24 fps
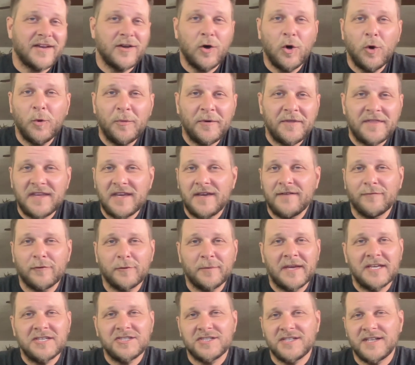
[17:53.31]
hope with the
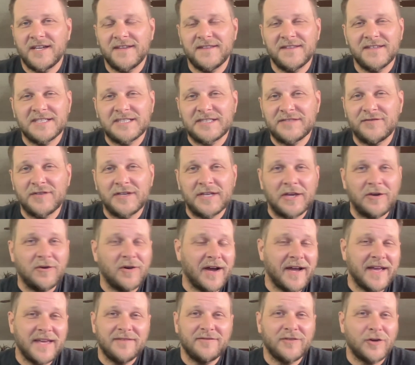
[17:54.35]
information in this video,
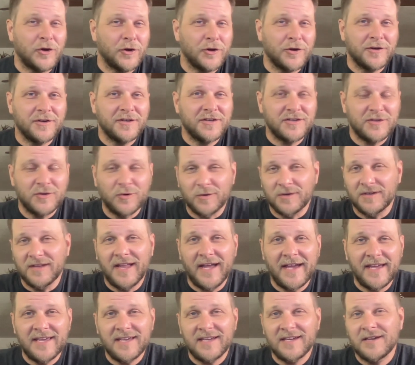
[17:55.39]
I have earned your
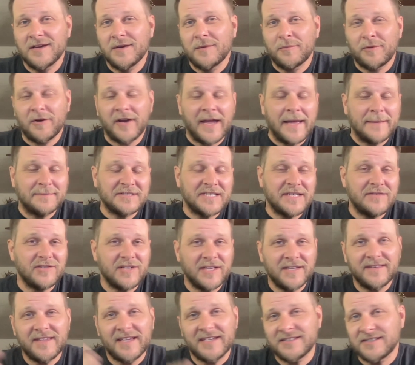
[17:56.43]
like. Perhaps even
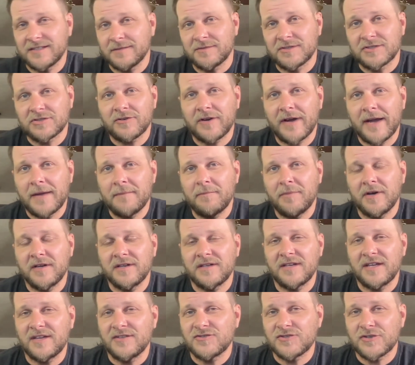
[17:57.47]
hit that subscribe
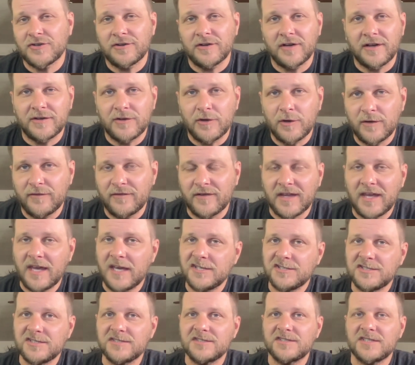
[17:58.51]
button and turn on
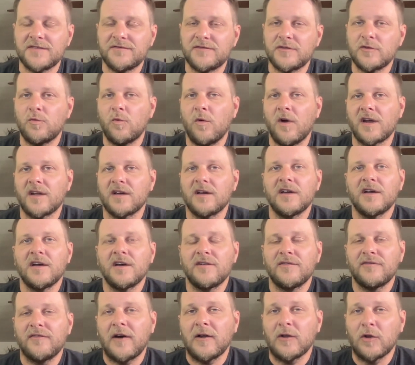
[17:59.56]
notifications if you want to
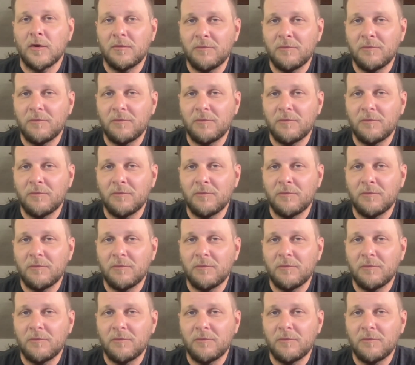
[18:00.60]
follow